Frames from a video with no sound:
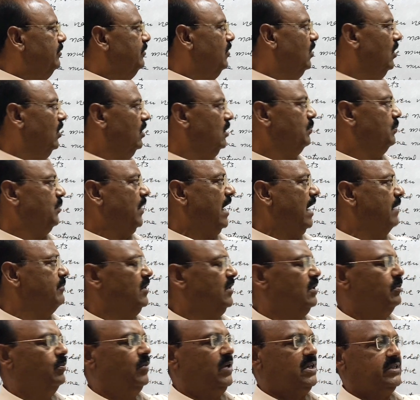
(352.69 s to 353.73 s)
all prime
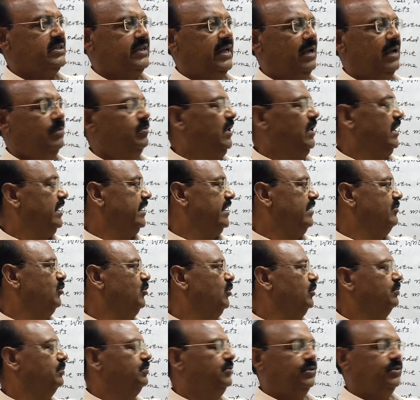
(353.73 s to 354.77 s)
numbers have been
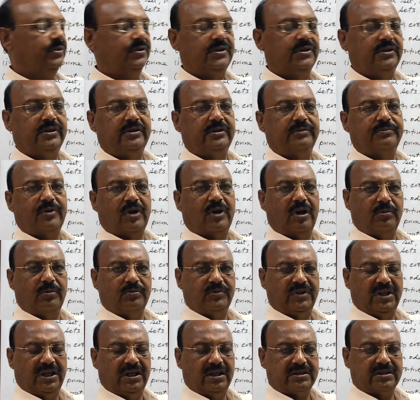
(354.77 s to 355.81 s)
removed from
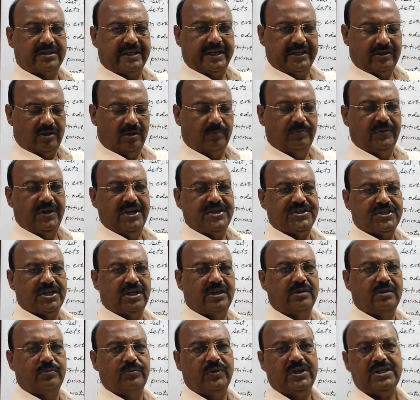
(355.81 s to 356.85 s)
the set of natural
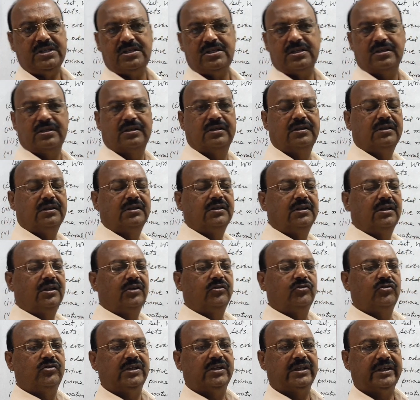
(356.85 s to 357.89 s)
numbers,
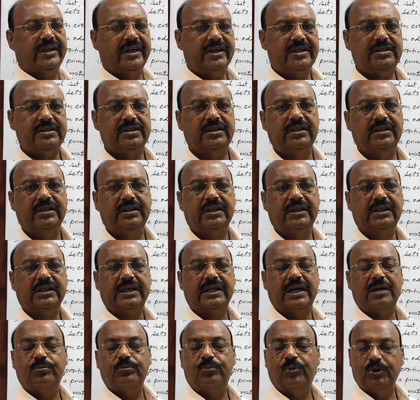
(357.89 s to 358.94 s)
we will get
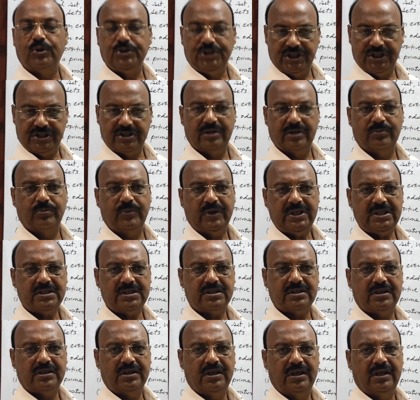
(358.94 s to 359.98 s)
composite numbers.
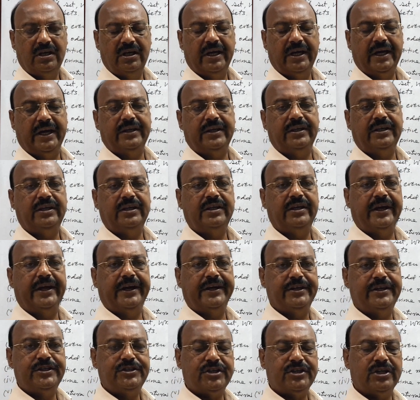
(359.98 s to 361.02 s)
And in
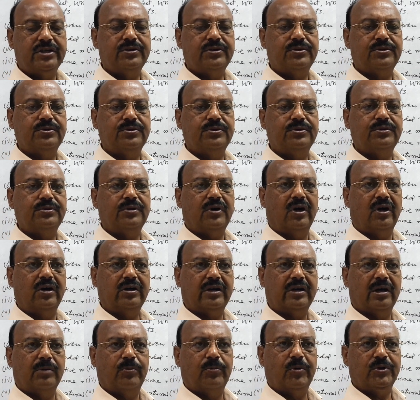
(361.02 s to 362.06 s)
addition to all
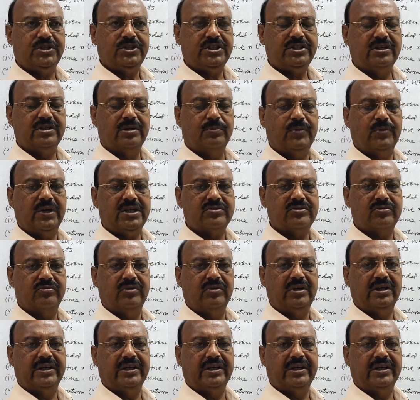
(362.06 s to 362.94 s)
composite numbers, we will